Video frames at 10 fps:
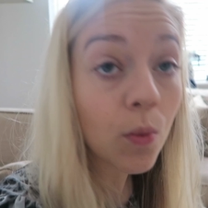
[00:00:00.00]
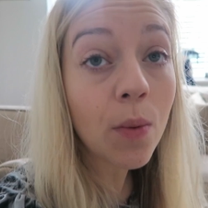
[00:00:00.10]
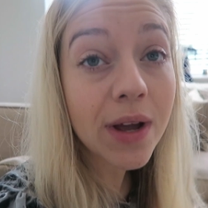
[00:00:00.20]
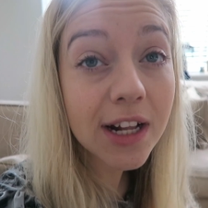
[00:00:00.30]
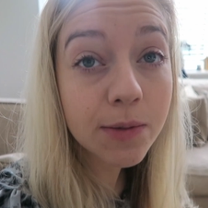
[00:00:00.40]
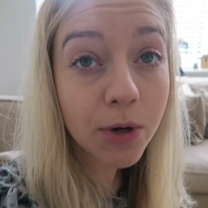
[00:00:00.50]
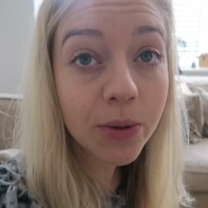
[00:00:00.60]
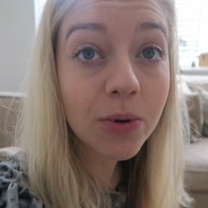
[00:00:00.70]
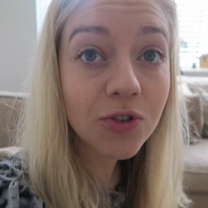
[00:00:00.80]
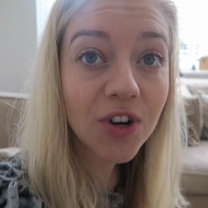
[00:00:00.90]
when we get to
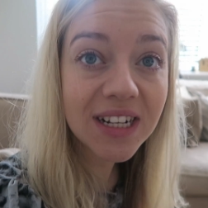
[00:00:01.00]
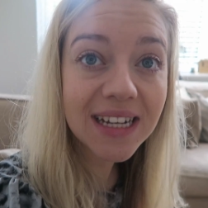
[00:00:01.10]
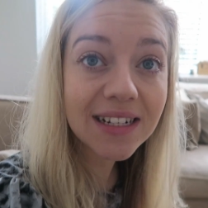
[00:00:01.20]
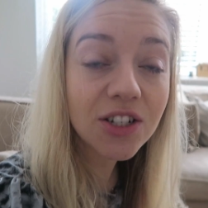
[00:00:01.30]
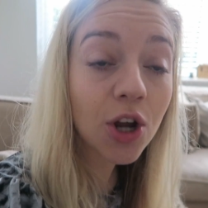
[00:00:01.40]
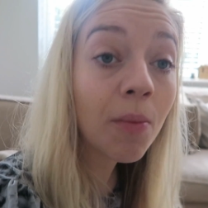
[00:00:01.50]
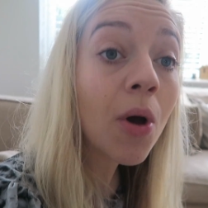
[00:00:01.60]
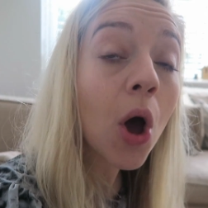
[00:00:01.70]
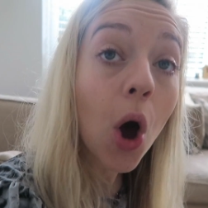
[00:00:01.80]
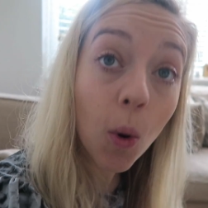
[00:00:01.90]
Bluewater and I say to
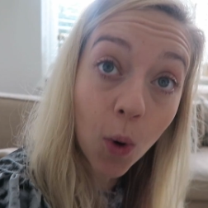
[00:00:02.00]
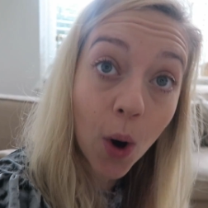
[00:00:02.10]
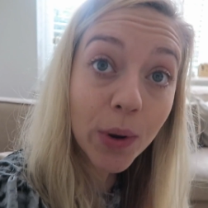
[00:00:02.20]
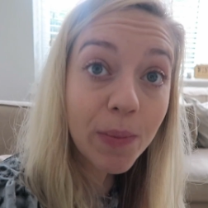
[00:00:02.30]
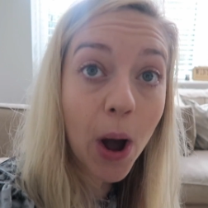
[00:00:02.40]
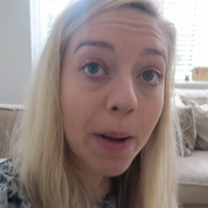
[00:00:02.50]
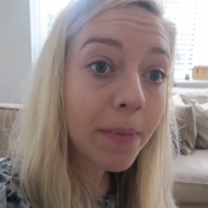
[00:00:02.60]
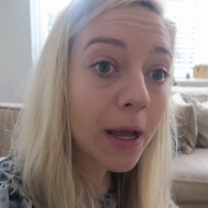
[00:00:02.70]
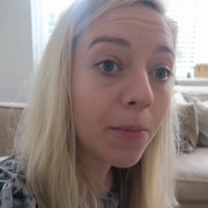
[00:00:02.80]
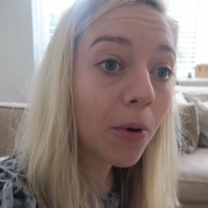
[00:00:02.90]
Tom, oh, what are we buying
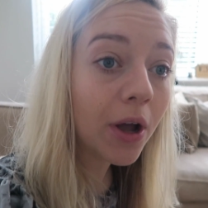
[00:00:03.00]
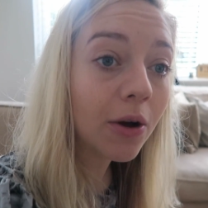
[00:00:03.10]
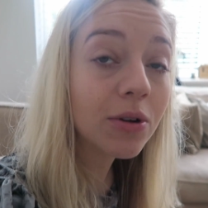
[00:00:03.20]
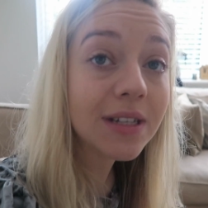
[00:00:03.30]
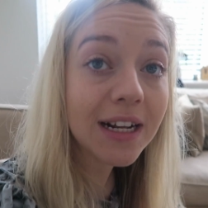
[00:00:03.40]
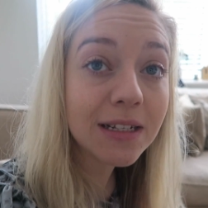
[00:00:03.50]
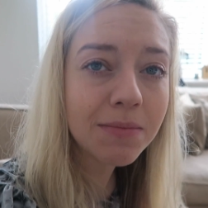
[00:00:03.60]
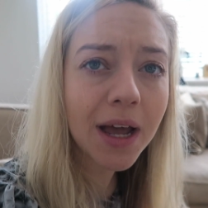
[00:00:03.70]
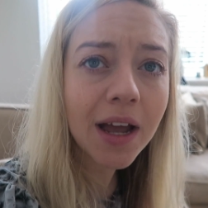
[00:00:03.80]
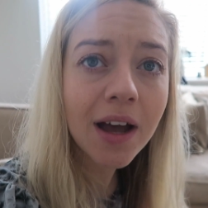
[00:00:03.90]
people? He'll say
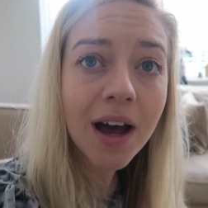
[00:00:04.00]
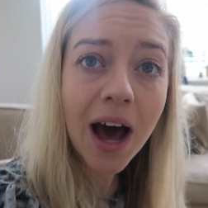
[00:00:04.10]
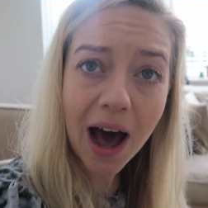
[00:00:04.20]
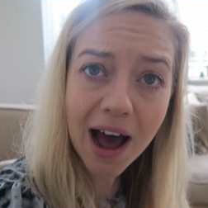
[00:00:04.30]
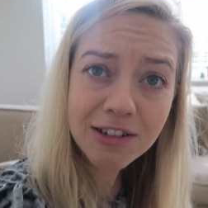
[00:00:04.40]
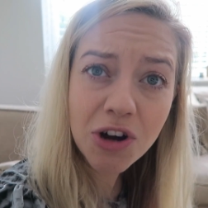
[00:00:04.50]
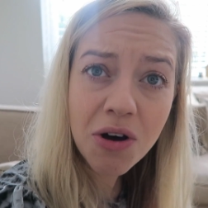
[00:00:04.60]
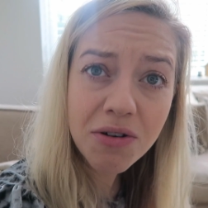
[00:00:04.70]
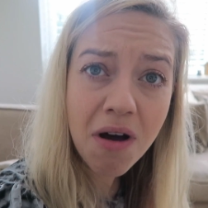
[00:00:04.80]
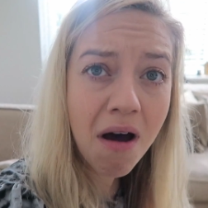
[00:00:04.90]
to me, I
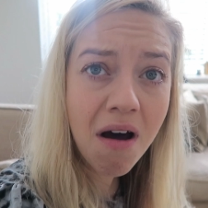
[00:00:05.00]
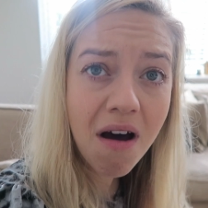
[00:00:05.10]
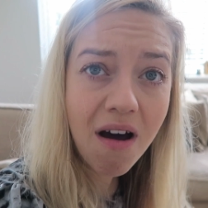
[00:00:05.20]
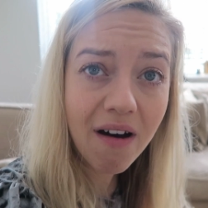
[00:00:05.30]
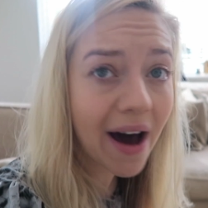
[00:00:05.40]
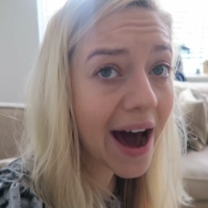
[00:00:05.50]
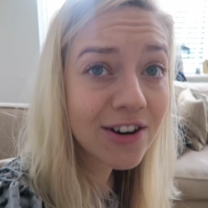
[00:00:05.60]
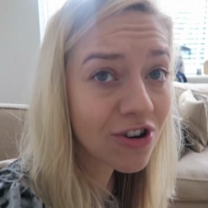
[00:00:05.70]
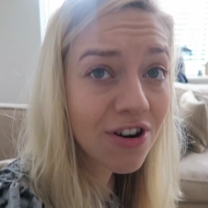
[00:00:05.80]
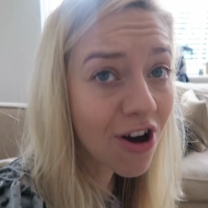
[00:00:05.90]
don't know. I
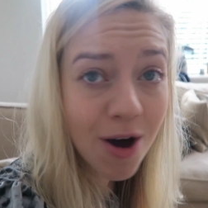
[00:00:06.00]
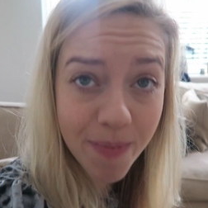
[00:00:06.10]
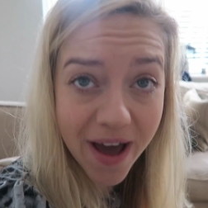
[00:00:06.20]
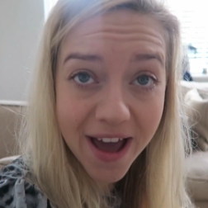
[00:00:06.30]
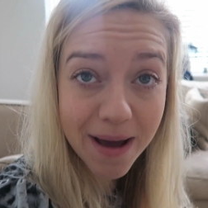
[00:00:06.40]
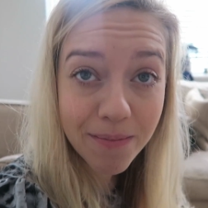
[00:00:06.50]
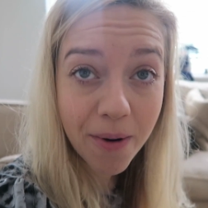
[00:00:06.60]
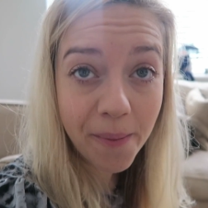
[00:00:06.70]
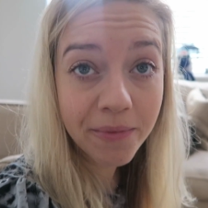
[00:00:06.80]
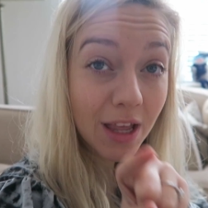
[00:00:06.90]
don't know, babe.
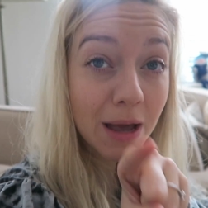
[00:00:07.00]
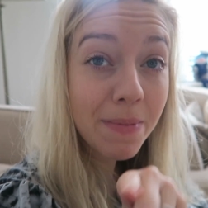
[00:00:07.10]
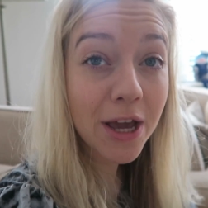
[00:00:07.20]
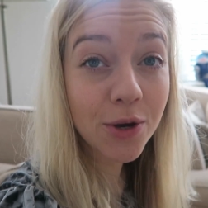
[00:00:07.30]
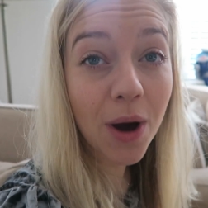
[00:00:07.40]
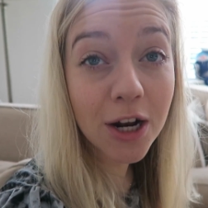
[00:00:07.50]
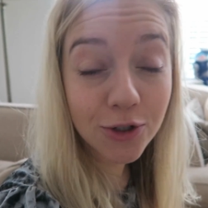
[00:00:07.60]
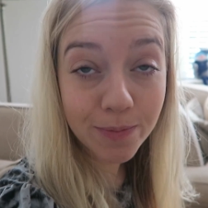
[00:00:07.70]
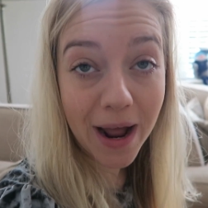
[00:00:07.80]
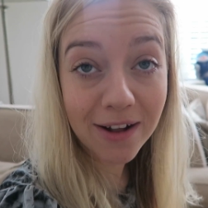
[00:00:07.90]
I bet you a
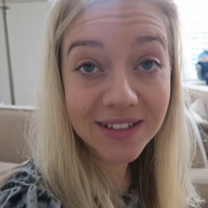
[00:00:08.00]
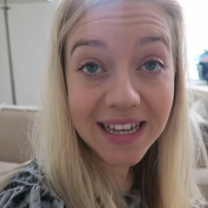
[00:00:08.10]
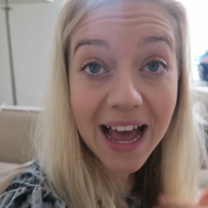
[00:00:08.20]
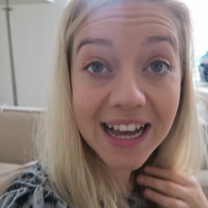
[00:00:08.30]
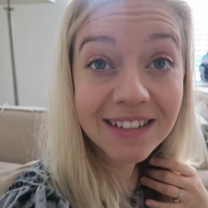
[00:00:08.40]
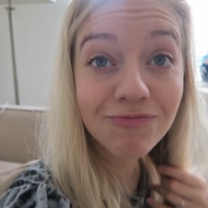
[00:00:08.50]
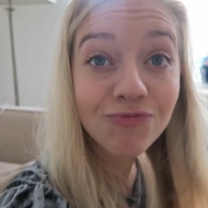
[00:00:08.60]
£100, okay?